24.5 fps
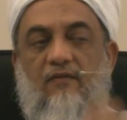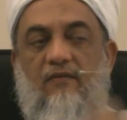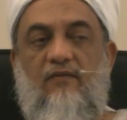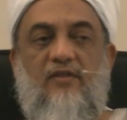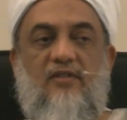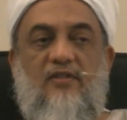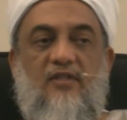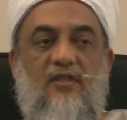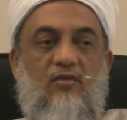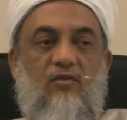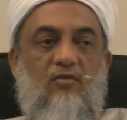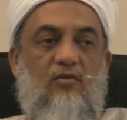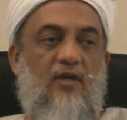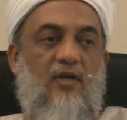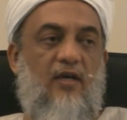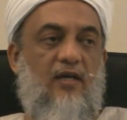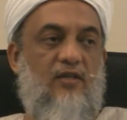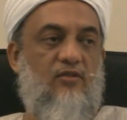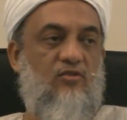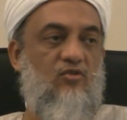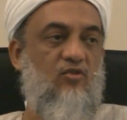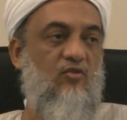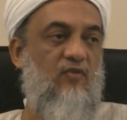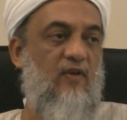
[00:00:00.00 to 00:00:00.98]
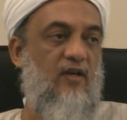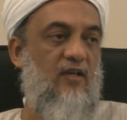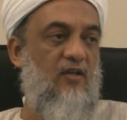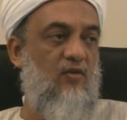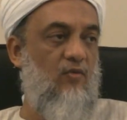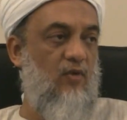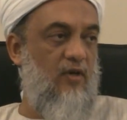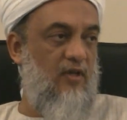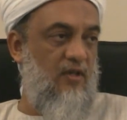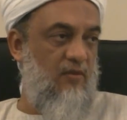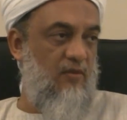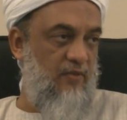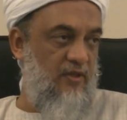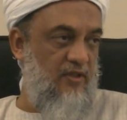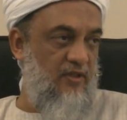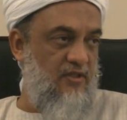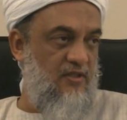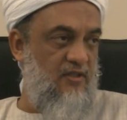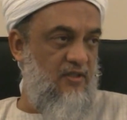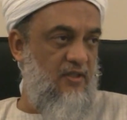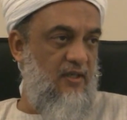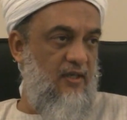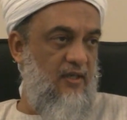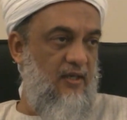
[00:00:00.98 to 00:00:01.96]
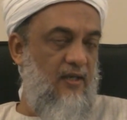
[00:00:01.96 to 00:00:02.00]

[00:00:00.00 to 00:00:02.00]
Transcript: when we say dunya has no value, what it means.